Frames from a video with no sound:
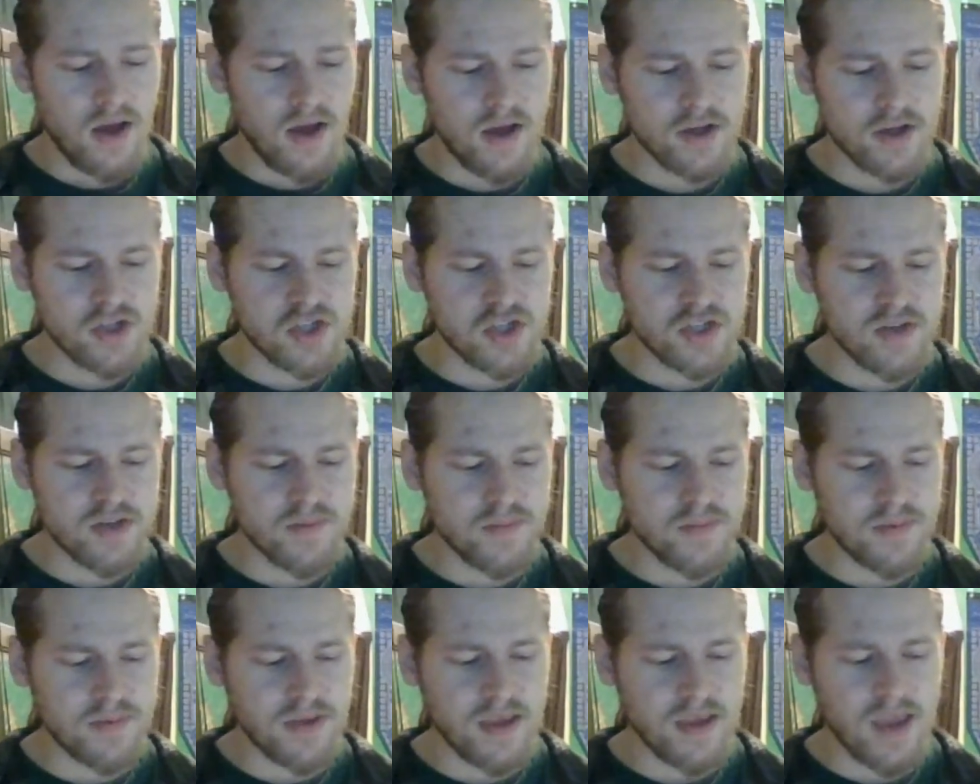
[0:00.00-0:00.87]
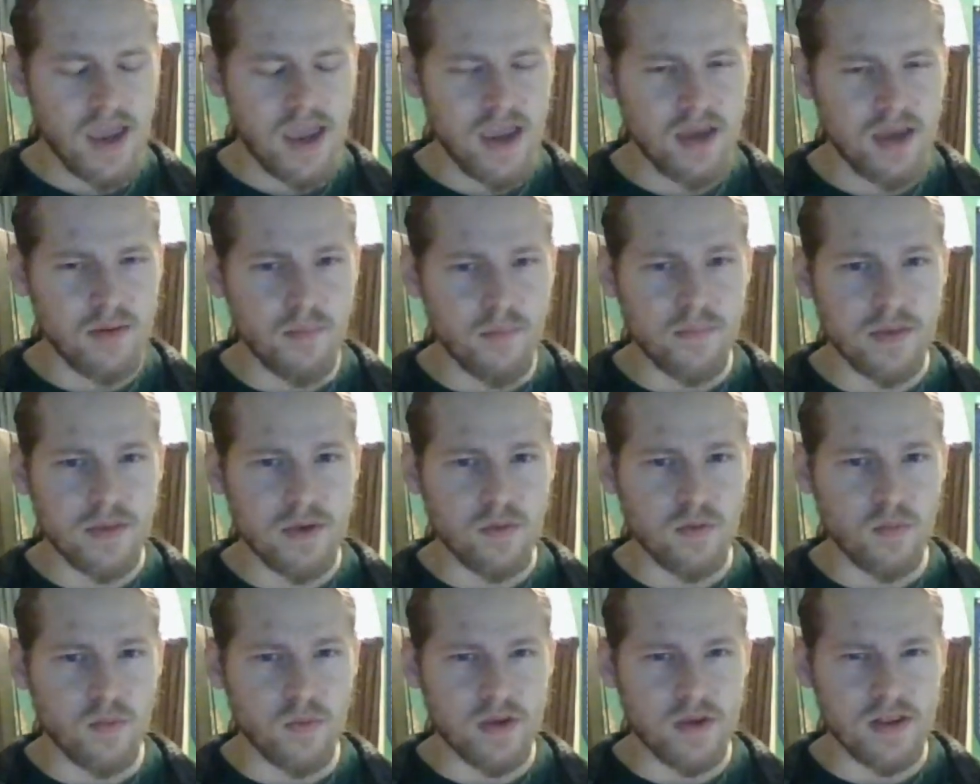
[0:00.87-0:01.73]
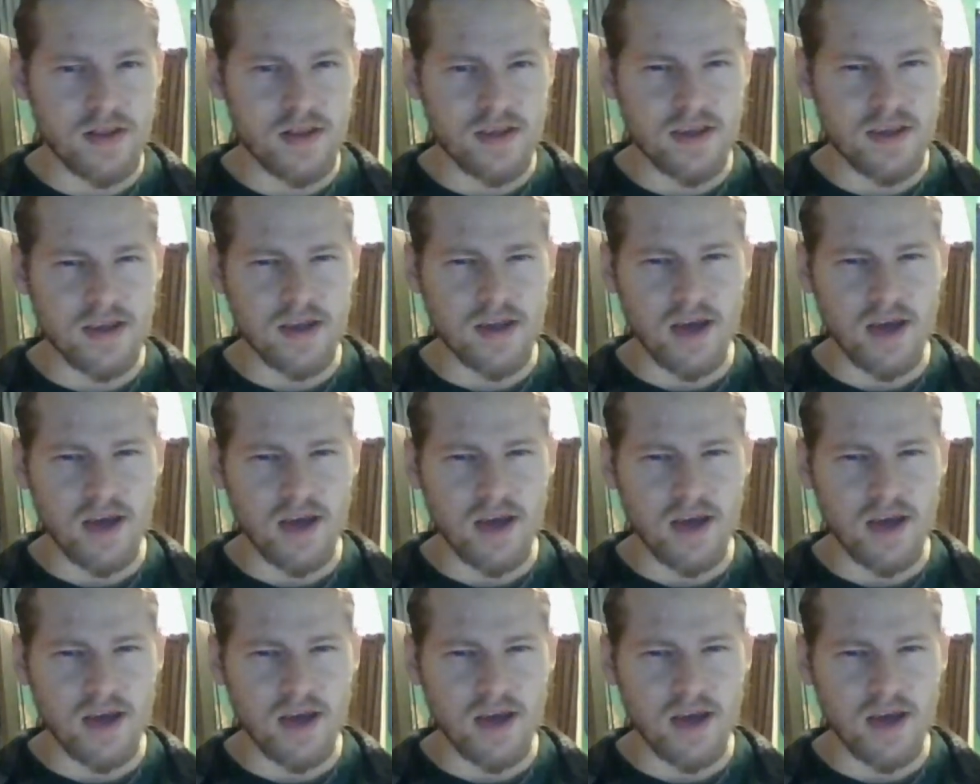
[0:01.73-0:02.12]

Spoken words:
A ship can't be really